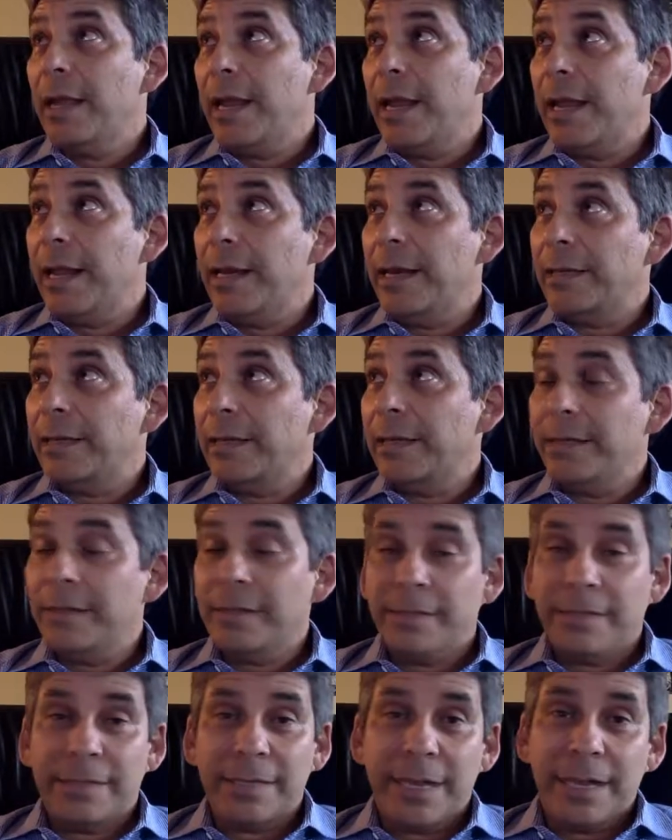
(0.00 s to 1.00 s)
And at the end of
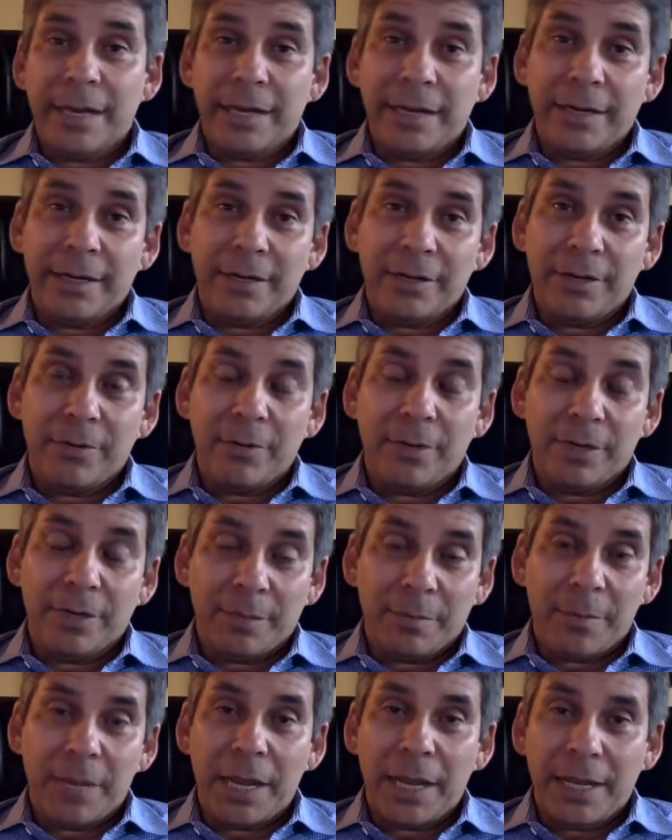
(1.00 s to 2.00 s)
the day, you end
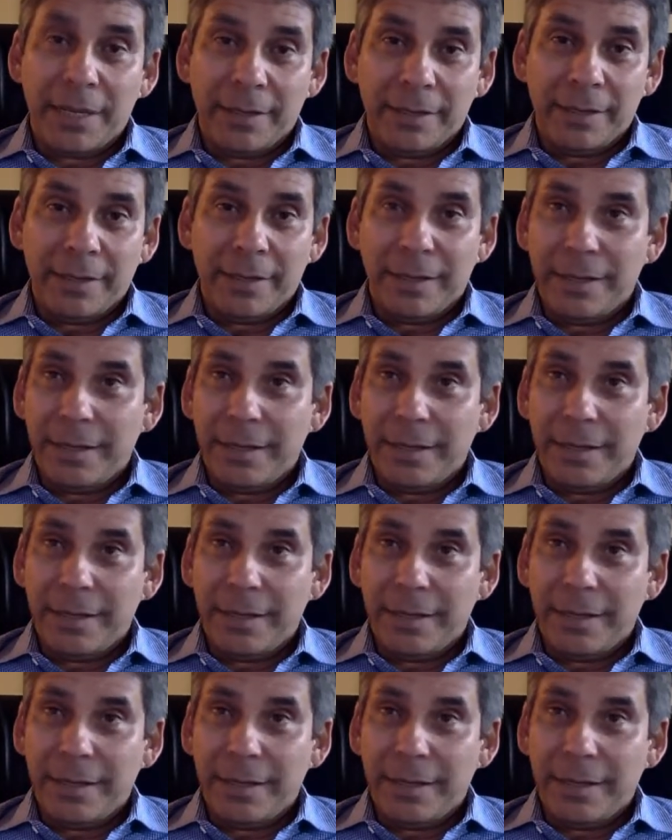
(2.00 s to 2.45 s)
up paying